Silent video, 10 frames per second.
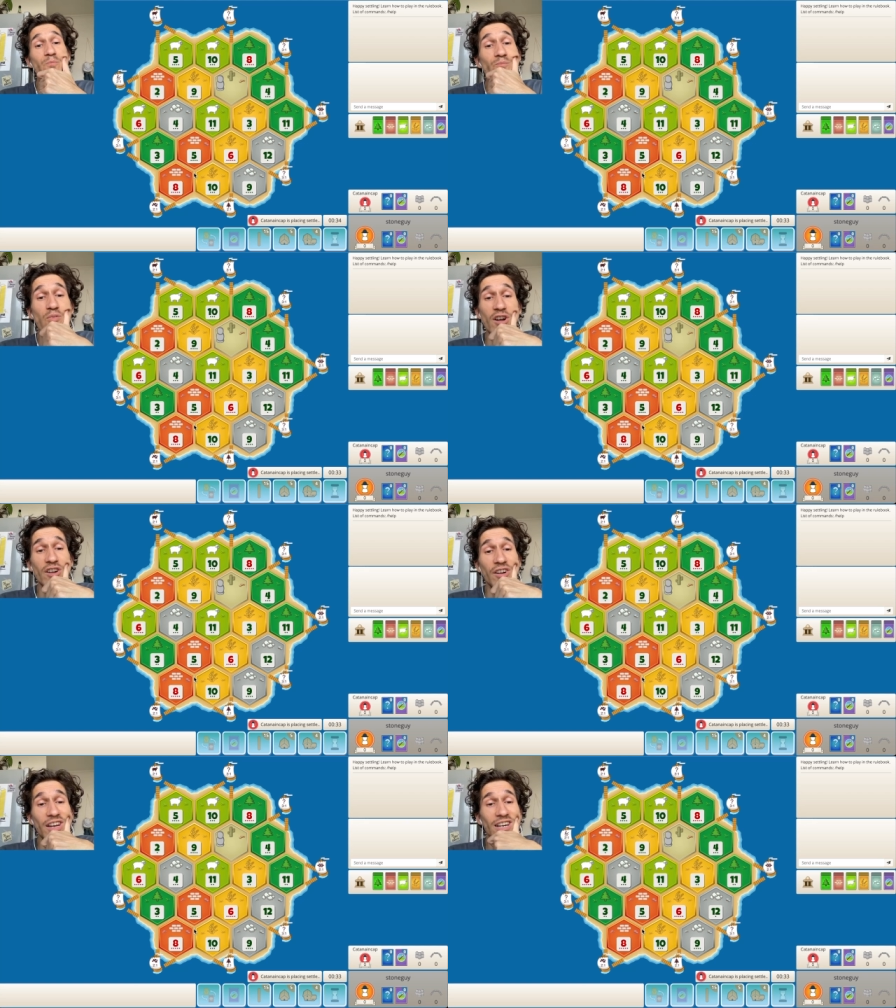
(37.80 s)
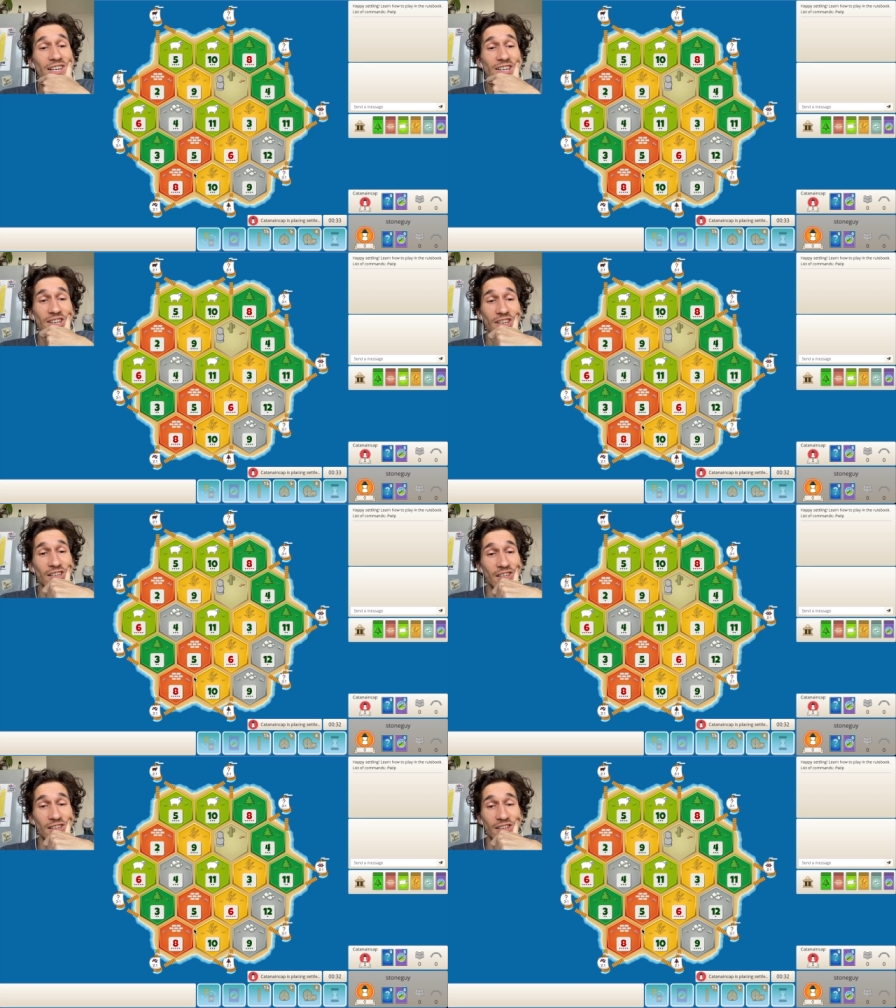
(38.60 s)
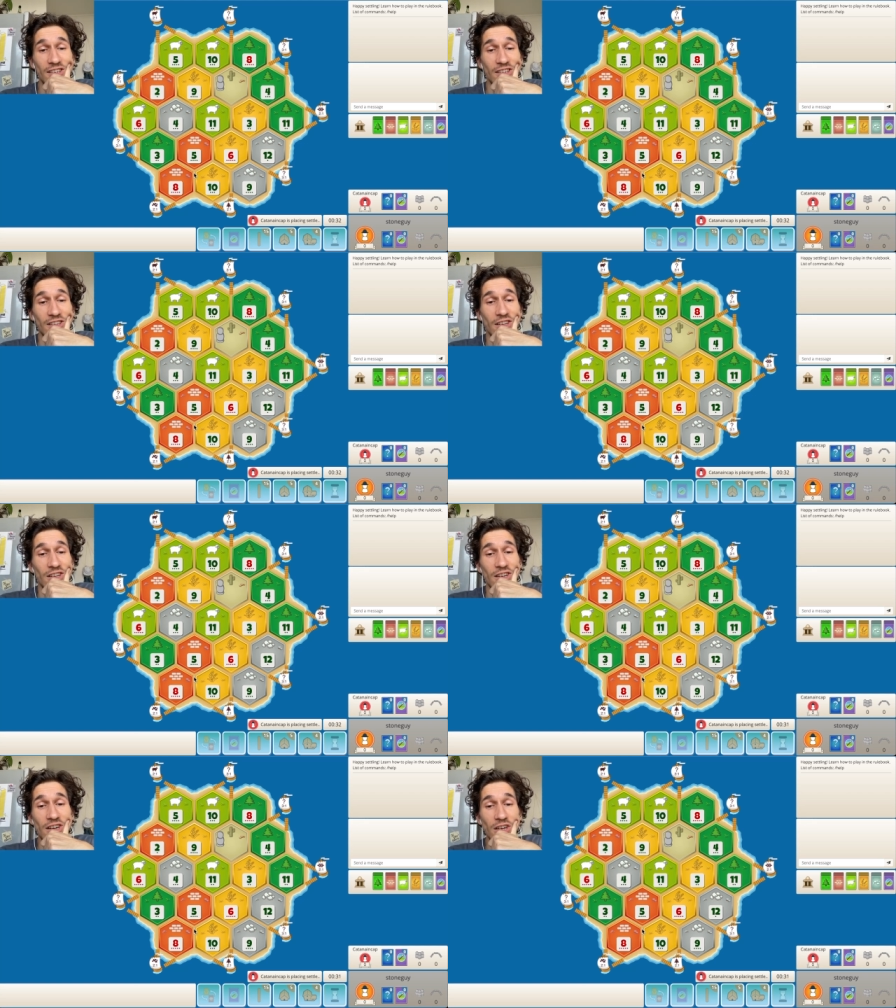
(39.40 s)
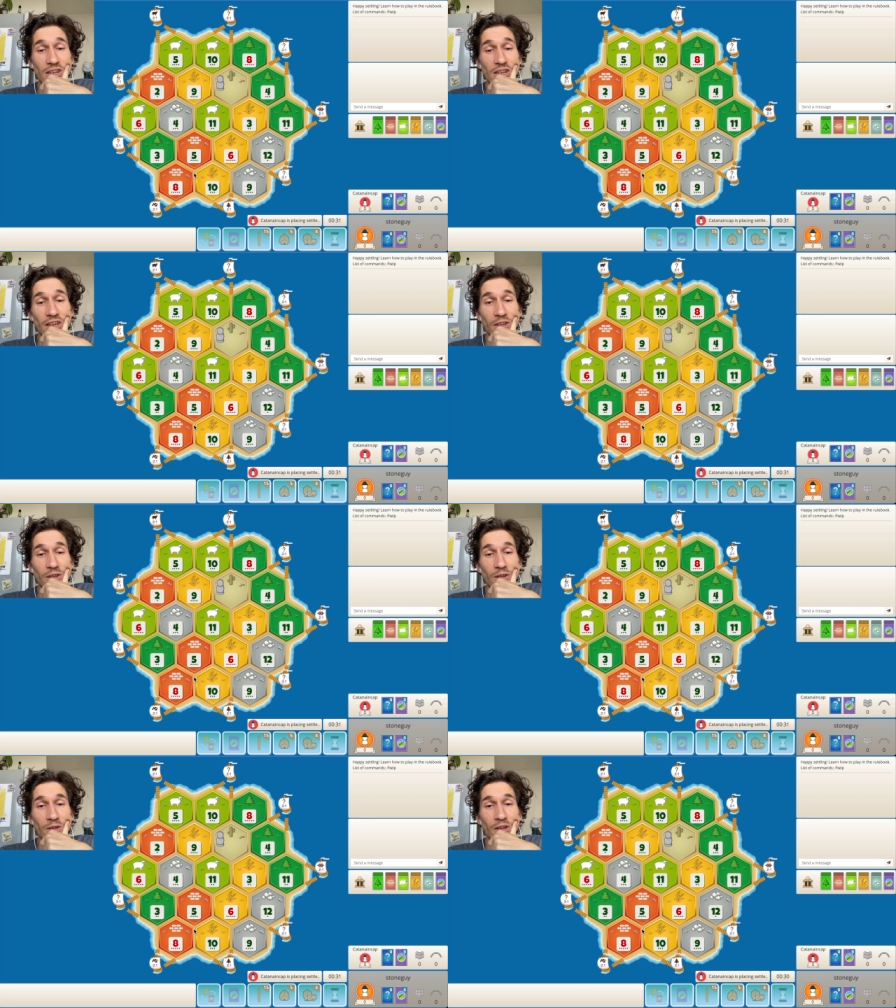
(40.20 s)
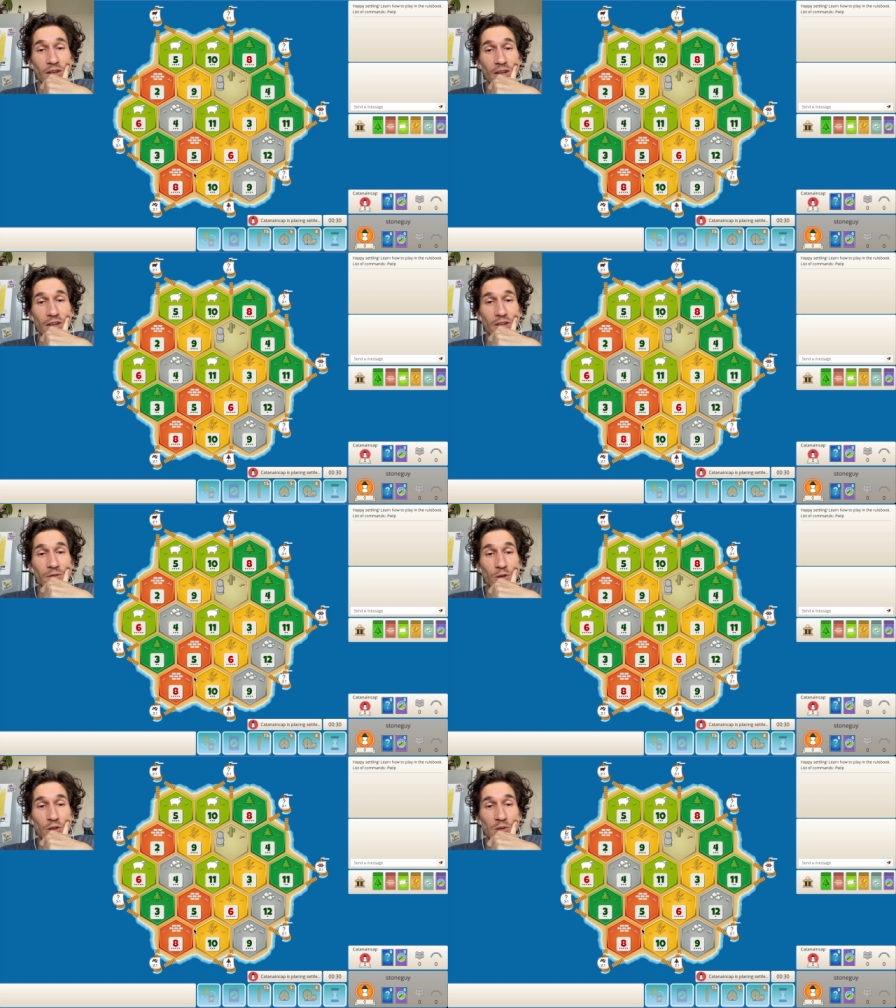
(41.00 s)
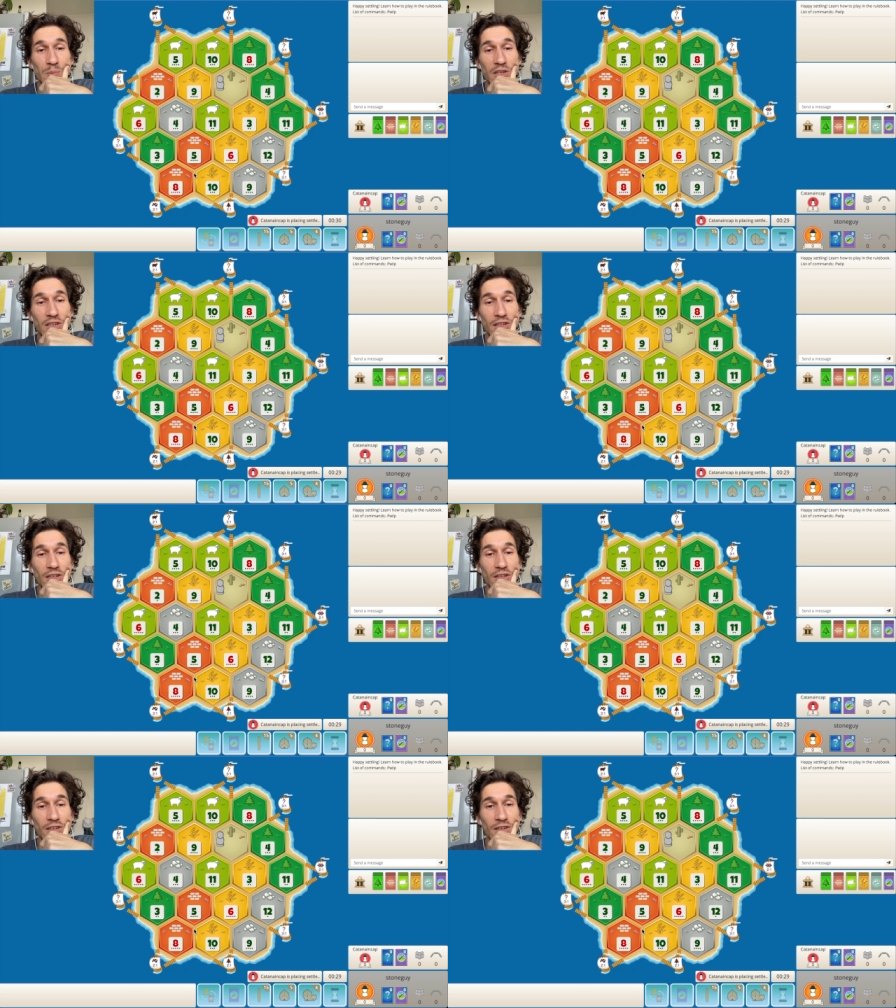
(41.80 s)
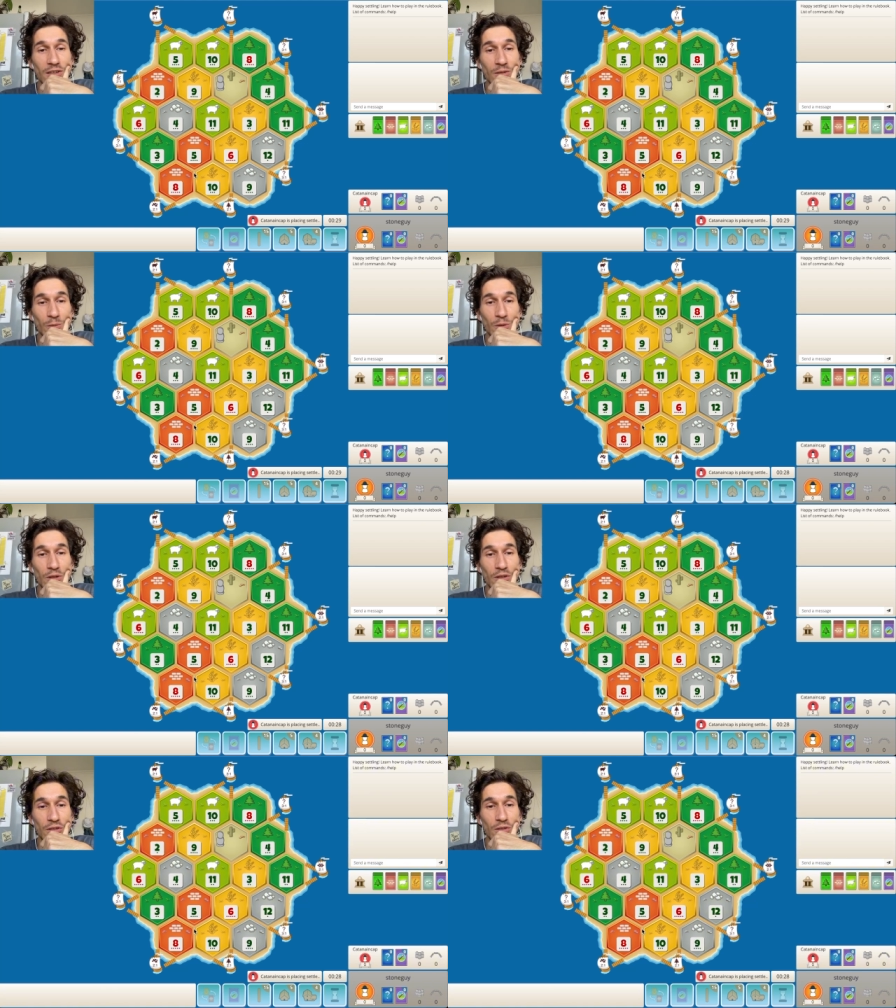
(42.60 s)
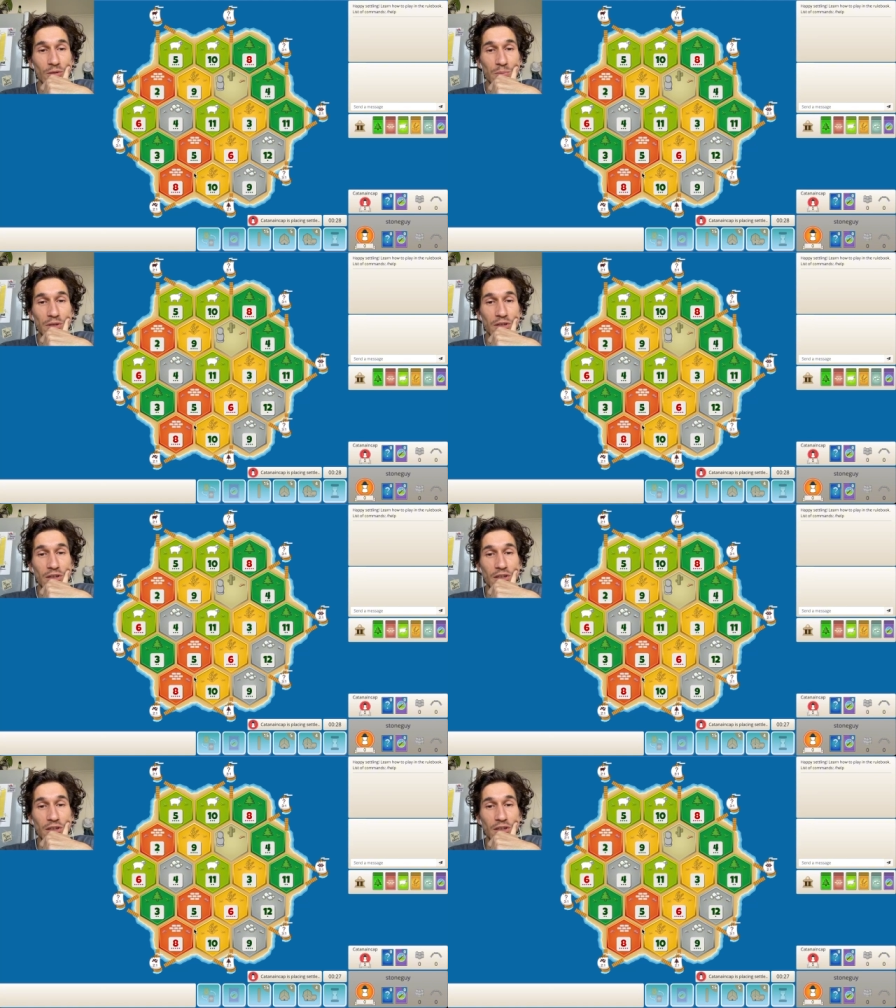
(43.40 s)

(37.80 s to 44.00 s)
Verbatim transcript: brick. Huh, I don't know. First pick, I don't know what he's gonna pick.